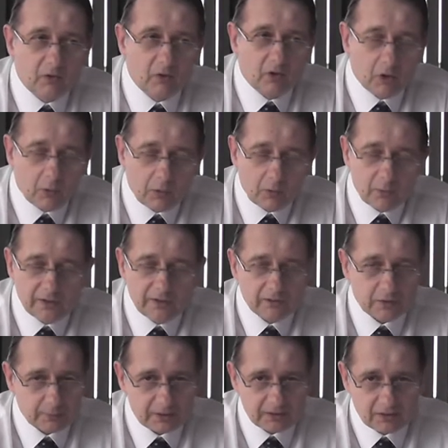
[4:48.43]
lower wind
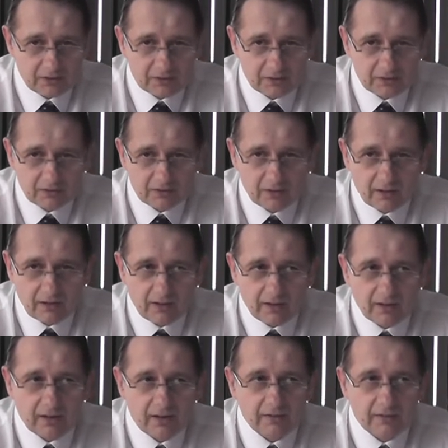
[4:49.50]
speeds,
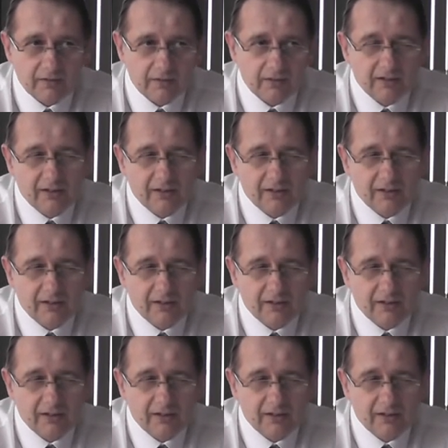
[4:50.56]
and